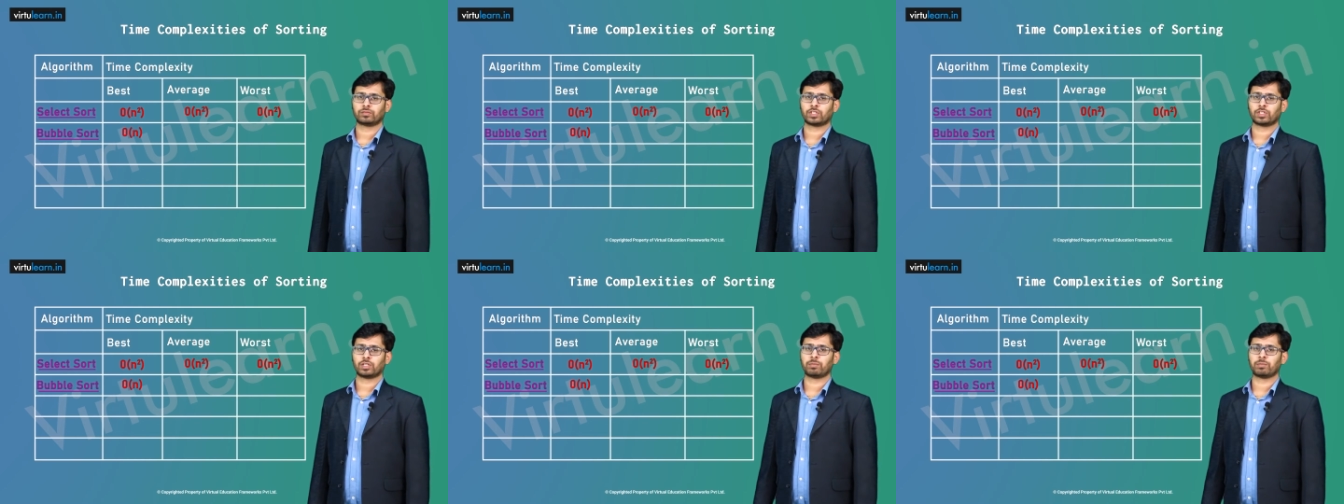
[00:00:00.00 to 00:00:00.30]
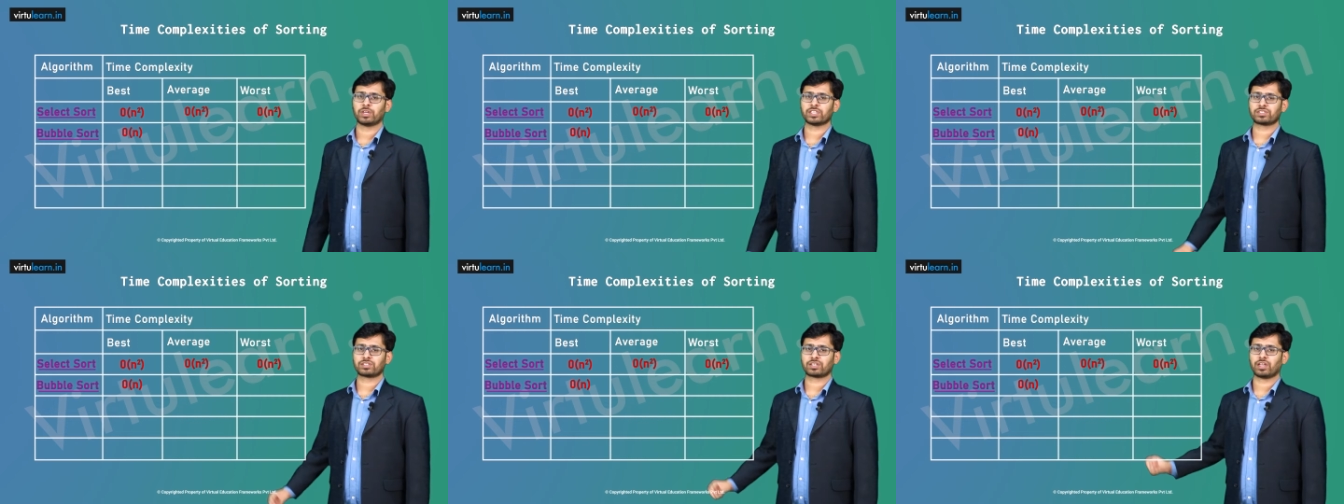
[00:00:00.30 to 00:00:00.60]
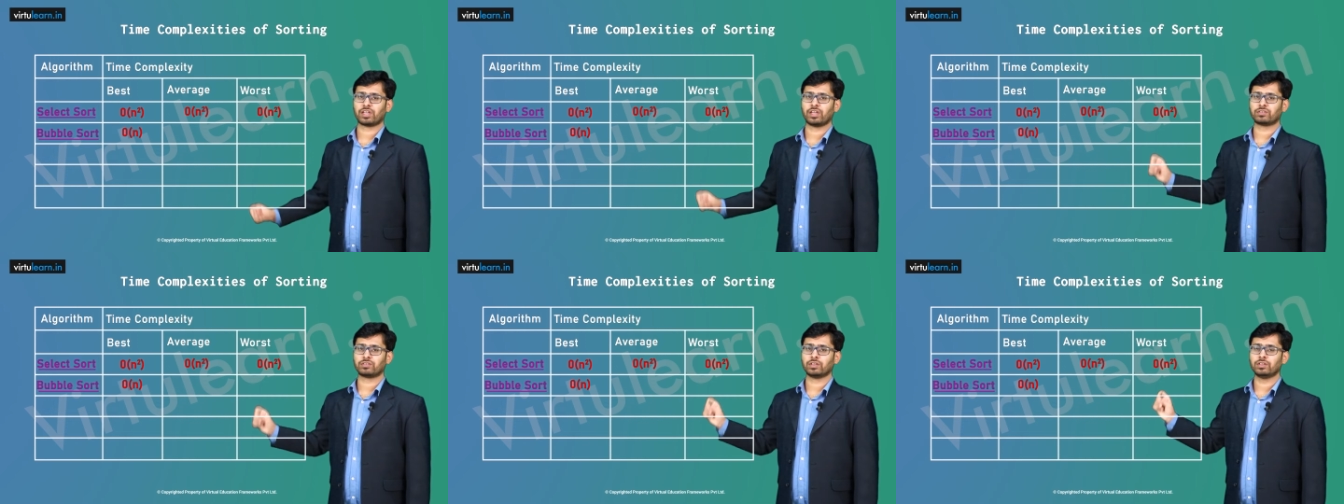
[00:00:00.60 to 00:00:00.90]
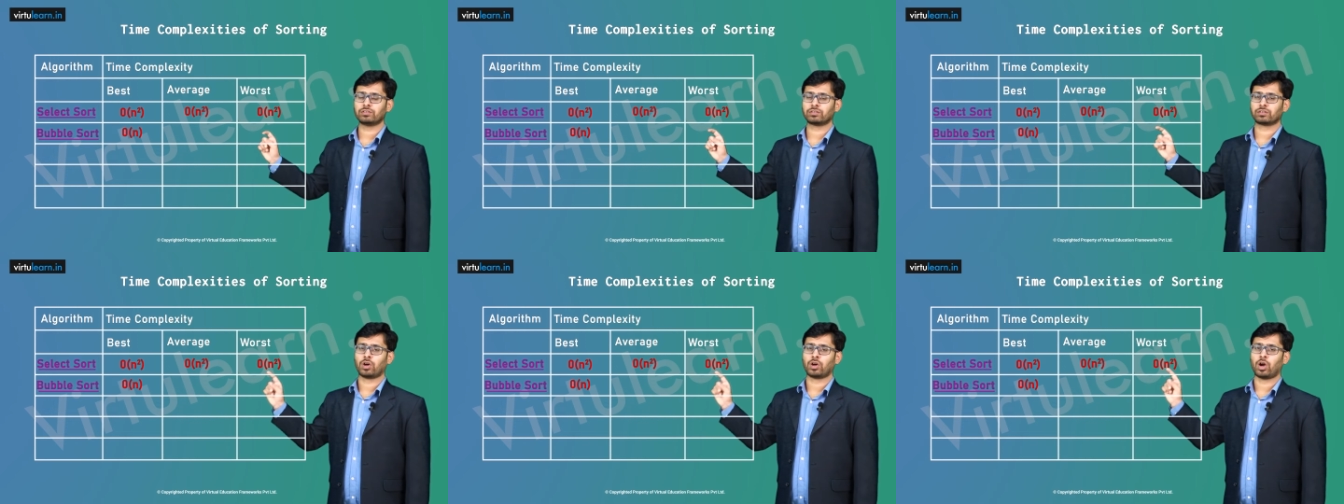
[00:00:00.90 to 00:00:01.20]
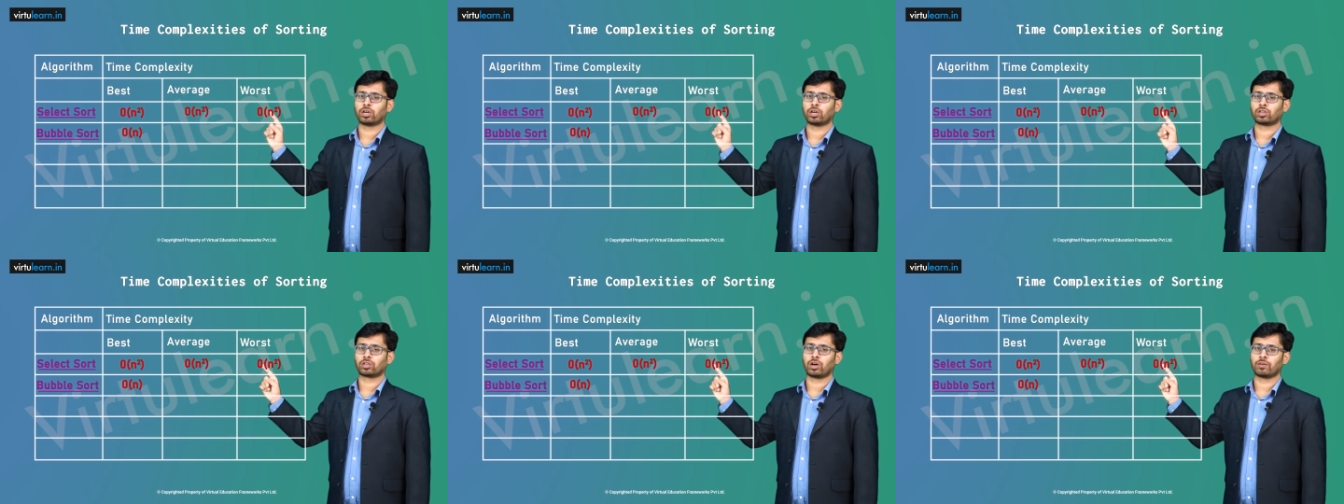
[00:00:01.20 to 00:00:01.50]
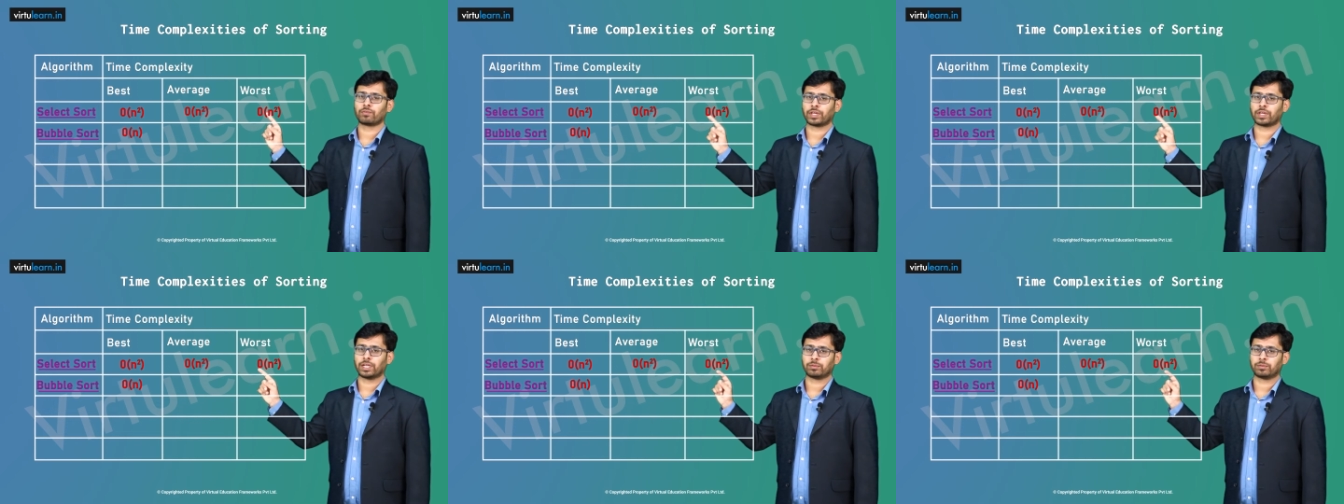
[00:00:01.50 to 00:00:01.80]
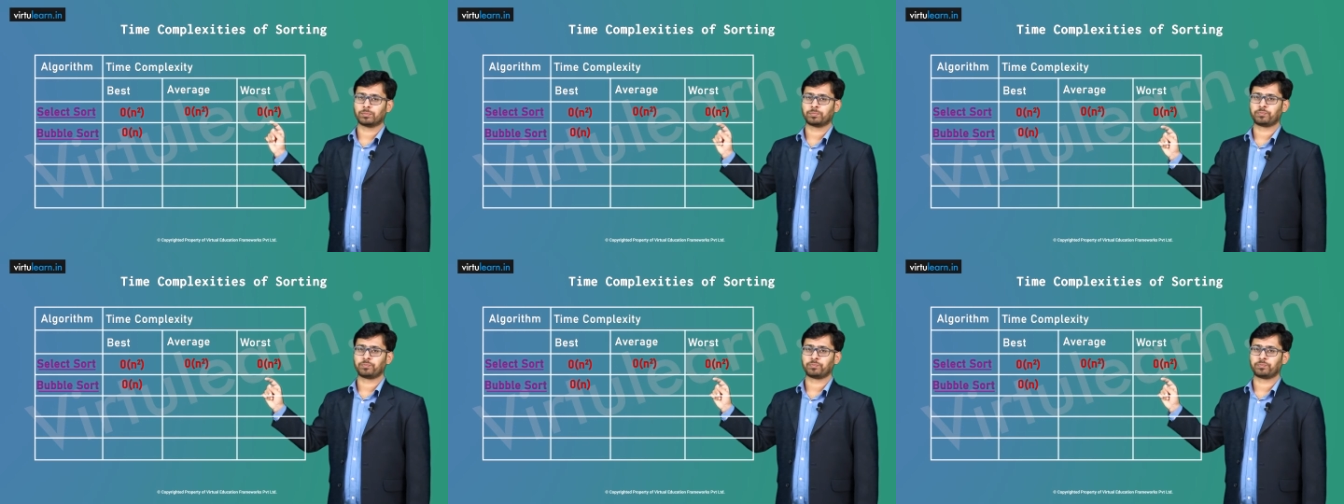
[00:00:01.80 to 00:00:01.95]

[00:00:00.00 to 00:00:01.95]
The best case is order of n.